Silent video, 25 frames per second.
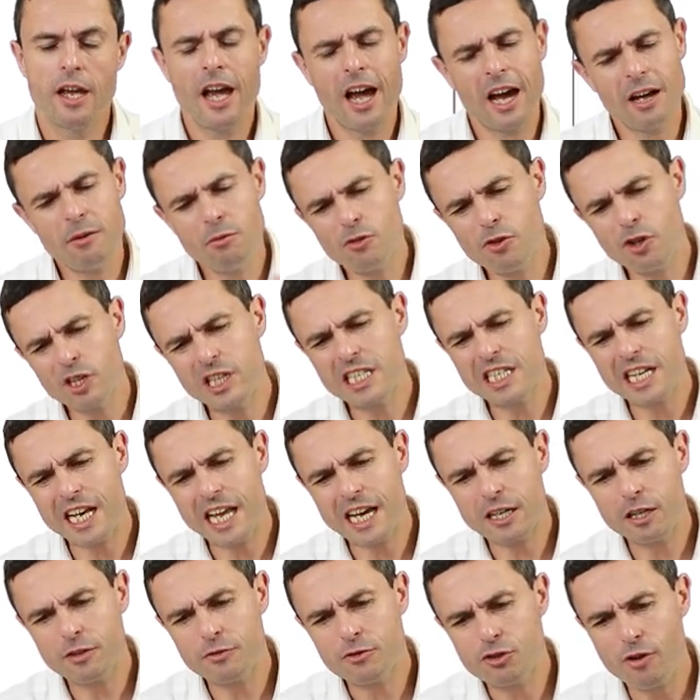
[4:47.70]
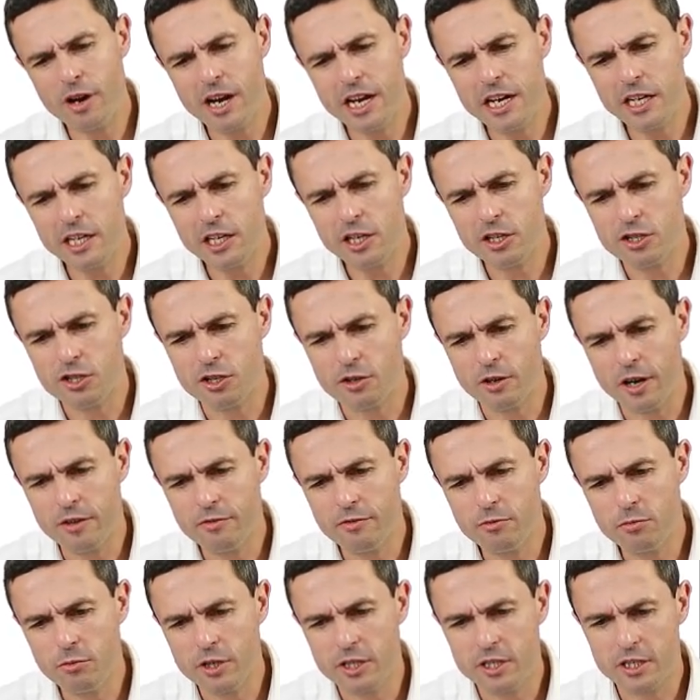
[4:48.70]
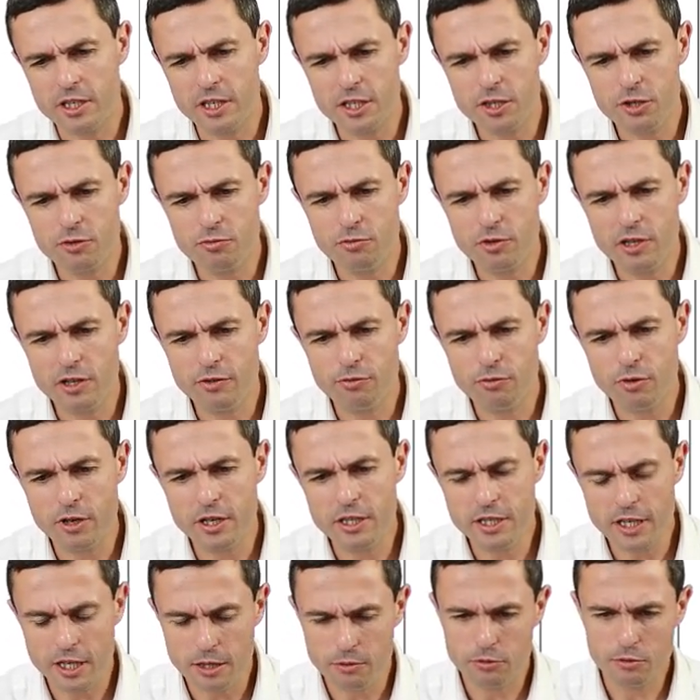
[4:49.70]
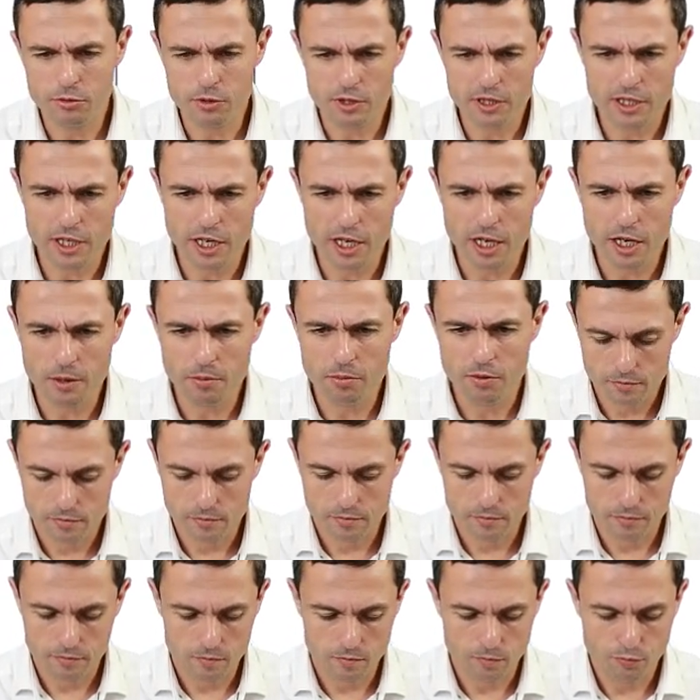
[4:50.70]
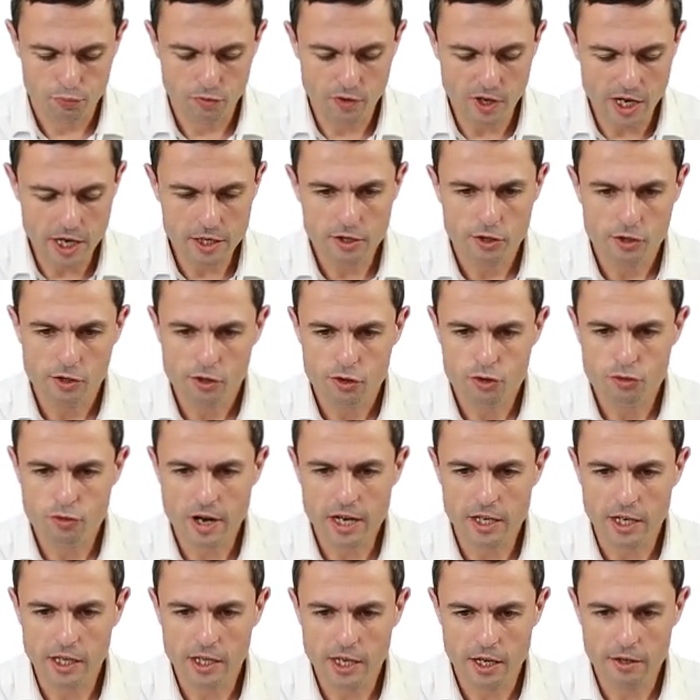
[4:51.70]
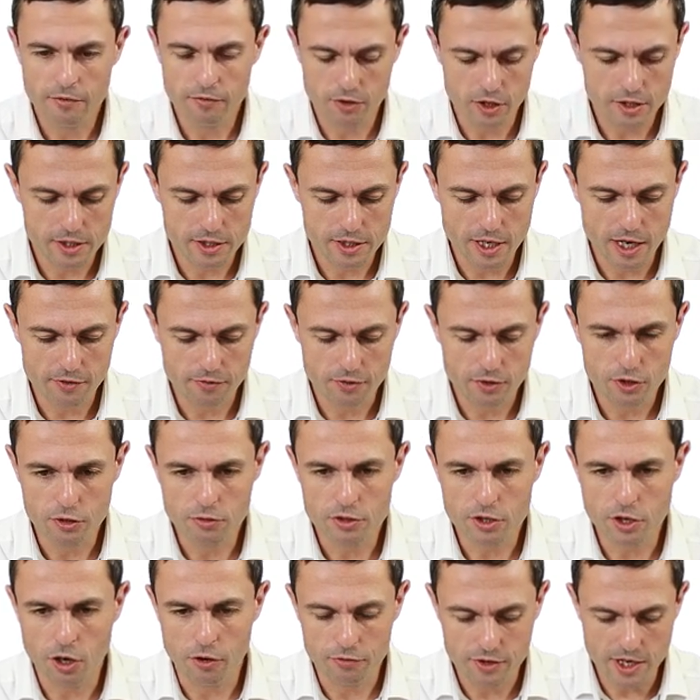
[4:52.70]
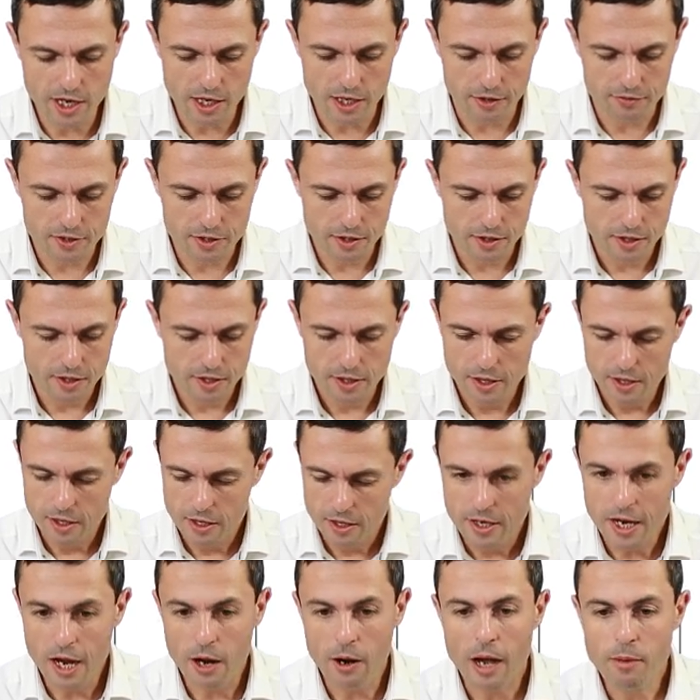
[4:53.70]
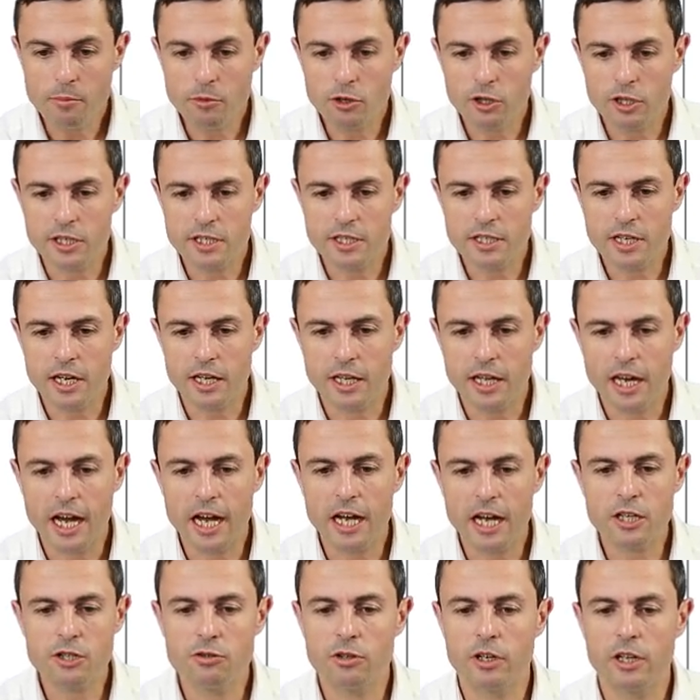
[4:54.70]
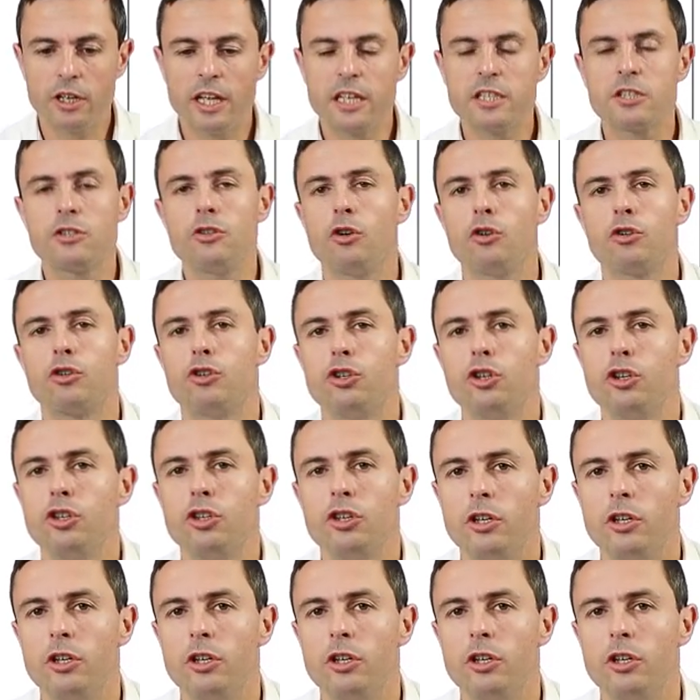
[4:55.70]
And we've got this lack of training issue, haven't we? So let's rephrase that. We would say, provide training in the safe use of knives. Now, I'm going to say that actually that's not good